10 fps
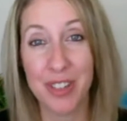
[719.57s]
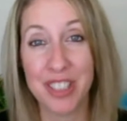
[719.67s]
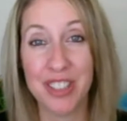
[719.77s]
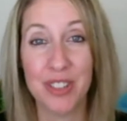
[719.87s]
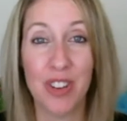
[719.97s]
We
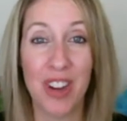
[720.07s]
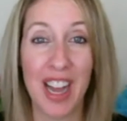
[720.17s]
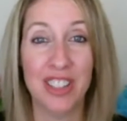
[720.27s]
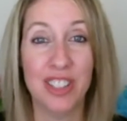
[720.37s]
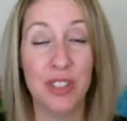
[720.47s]
don't know
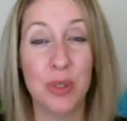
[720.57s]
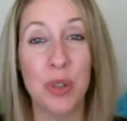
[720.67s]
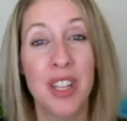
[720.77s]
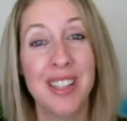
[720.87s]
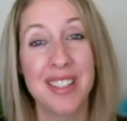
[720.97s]
how to
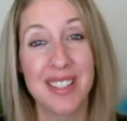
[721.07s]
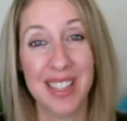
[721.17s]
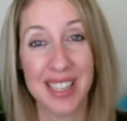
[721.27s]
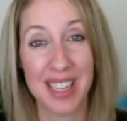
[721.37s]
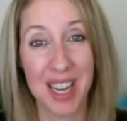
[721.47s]

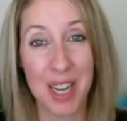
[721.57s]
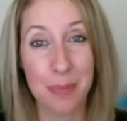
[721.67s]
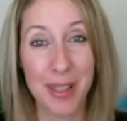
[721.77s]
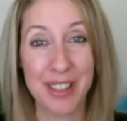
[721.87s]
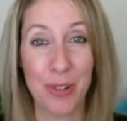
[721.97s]
set it
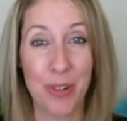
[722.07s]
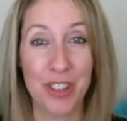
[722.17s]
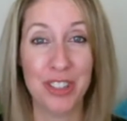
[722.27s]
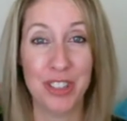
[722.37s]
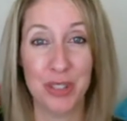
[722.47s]
up in
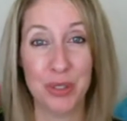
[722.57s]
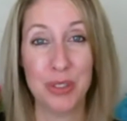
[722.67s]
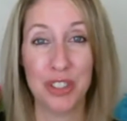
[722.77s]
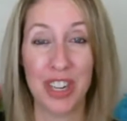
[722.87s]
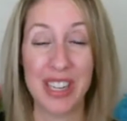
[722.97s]
order to
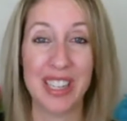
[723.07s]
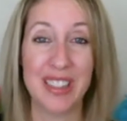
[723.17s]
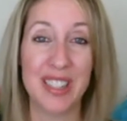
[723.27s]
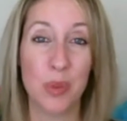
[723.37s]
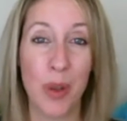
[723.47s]
train in
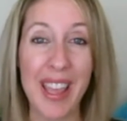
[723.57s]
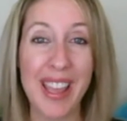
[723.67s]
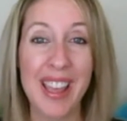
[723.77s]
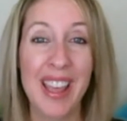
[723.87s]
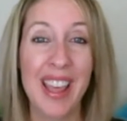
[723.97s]
this way.